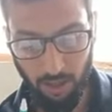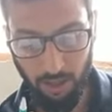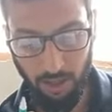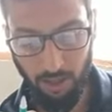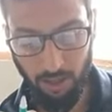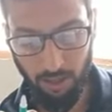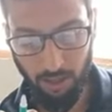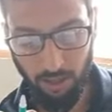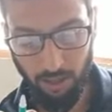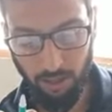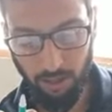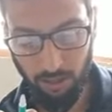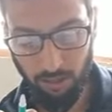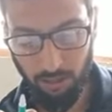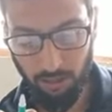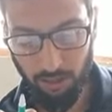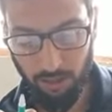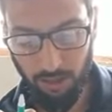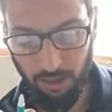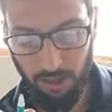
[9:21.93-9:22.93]
And
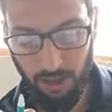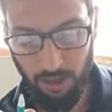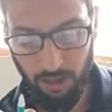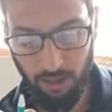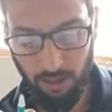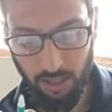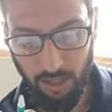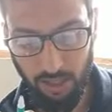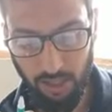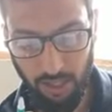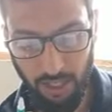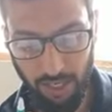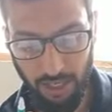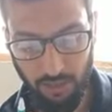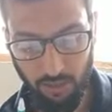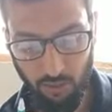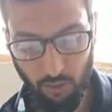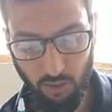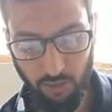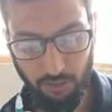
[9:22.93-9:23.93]
he
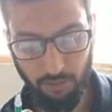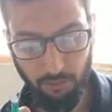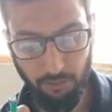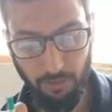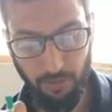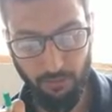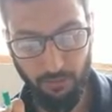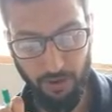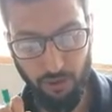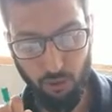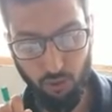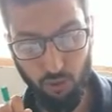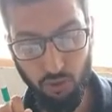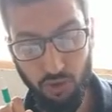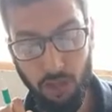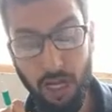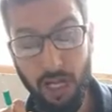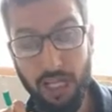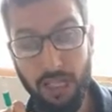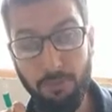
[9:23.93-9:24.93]
indicates his preference to
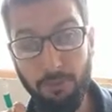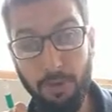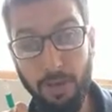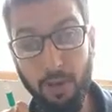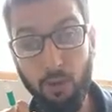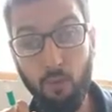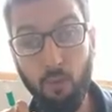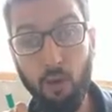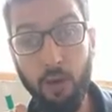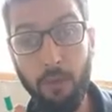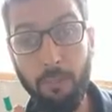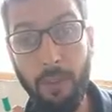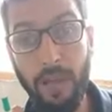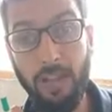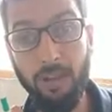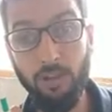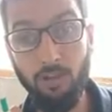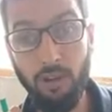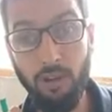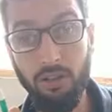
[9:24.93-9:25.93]
Shakespeare over
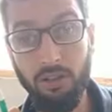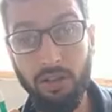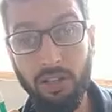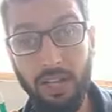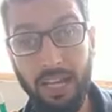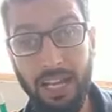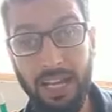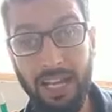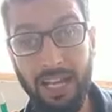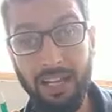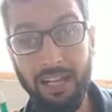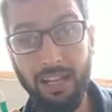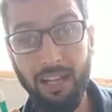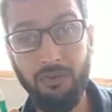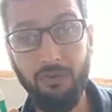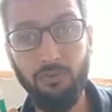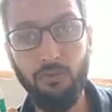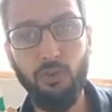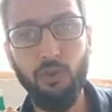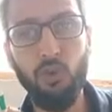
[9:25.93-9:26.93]
Ben Jonson. And
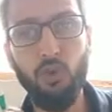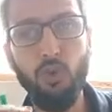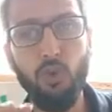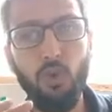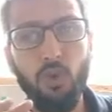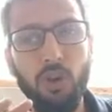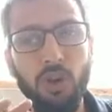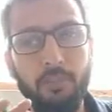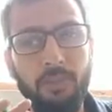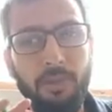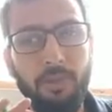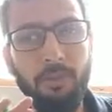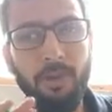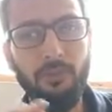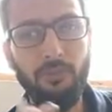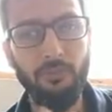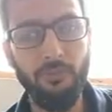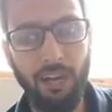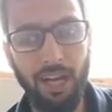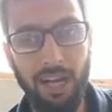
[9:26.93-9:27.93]
if you
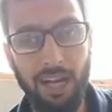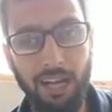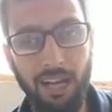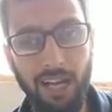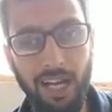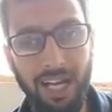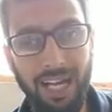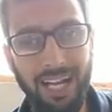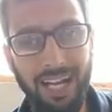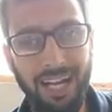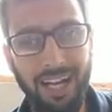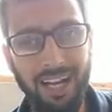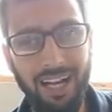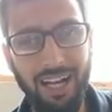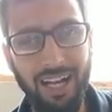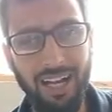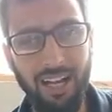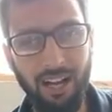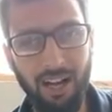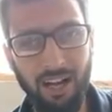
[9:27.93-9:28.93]
remember, friend,
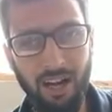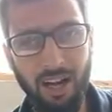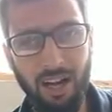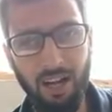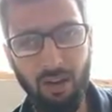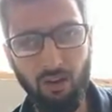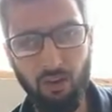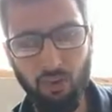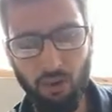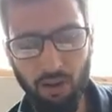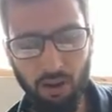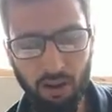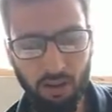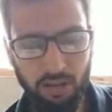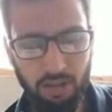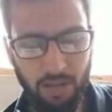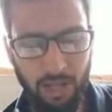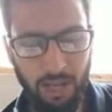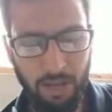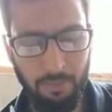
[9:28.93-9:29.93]
I
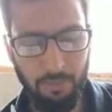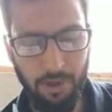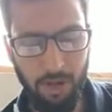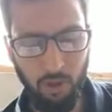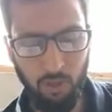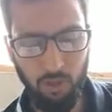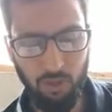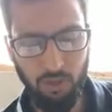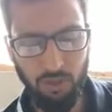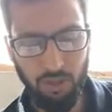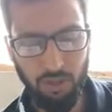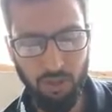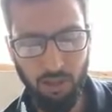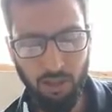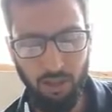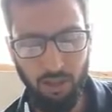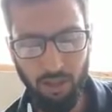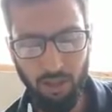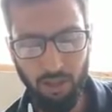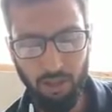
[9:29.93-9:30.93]
talked about
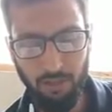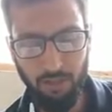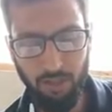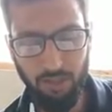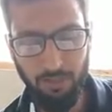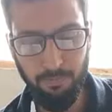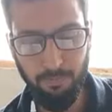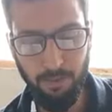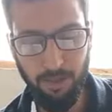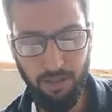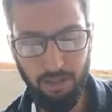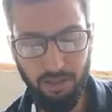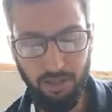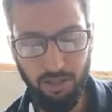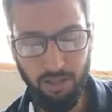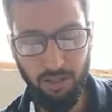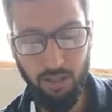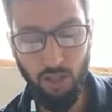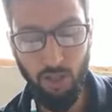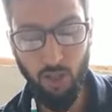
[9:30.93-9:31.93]
this
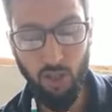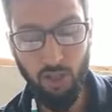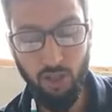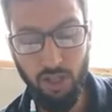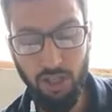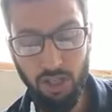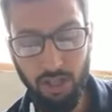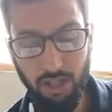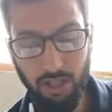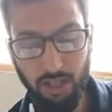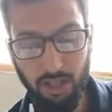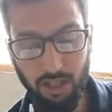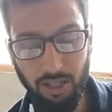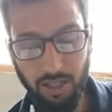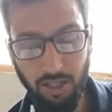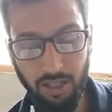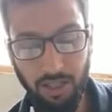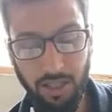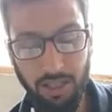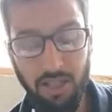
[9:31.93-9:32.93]
person critique.
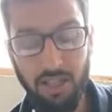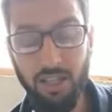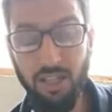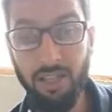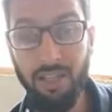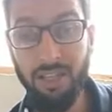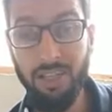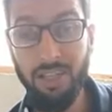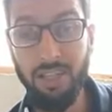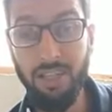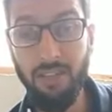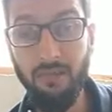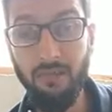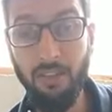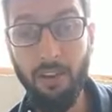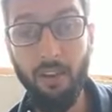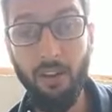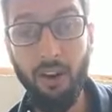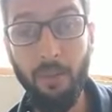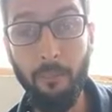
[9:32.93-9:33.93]
Critique is in
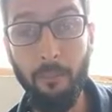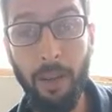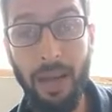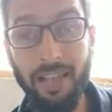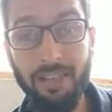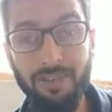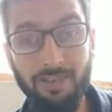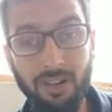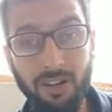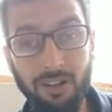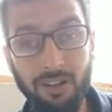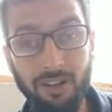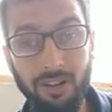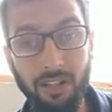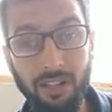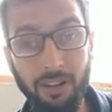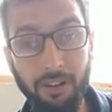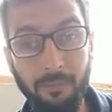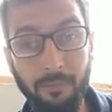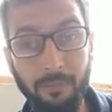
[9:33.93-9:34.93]
favor of Ben
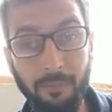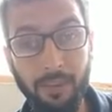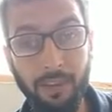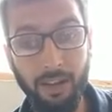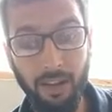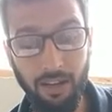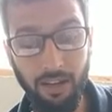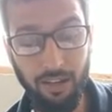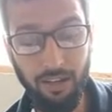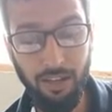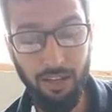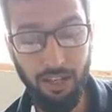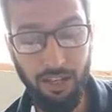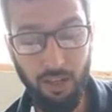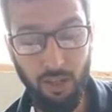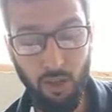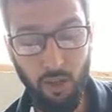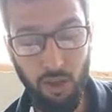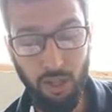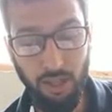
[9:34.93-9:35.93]
Jonson, and
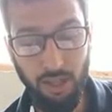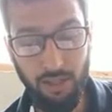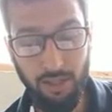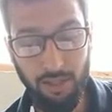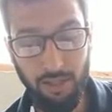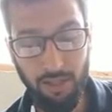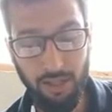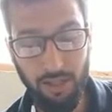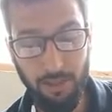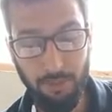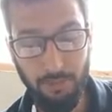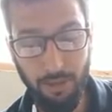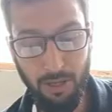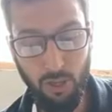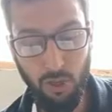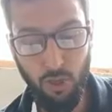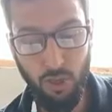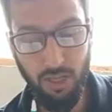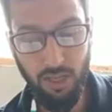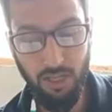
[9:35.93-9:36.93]
critique is
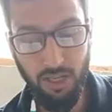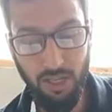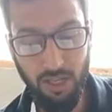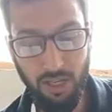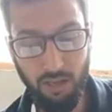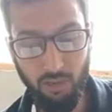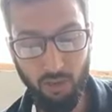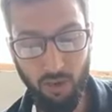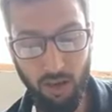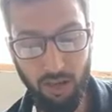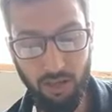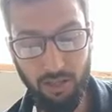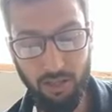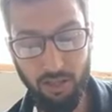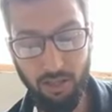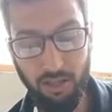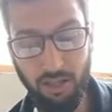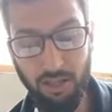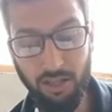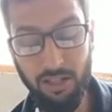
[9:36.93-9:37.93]
representing
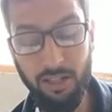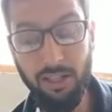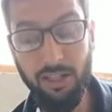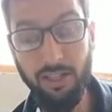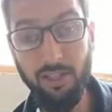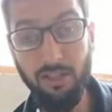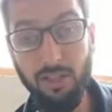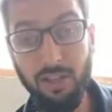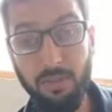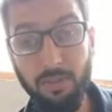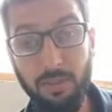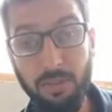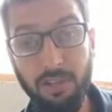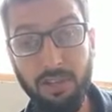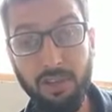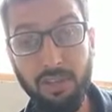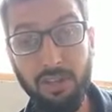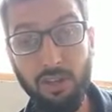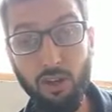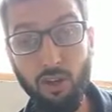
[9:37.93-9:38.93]
what? Critique is
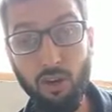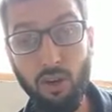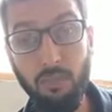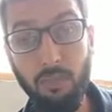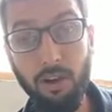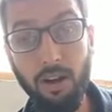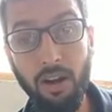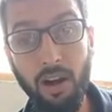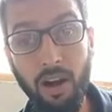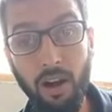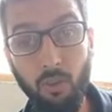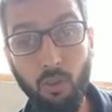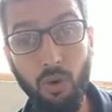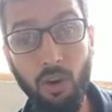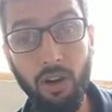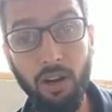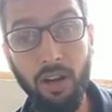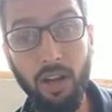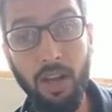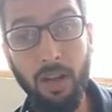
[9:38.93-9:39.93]
representing Robert
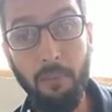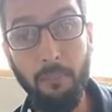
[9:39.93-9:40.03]
Howard.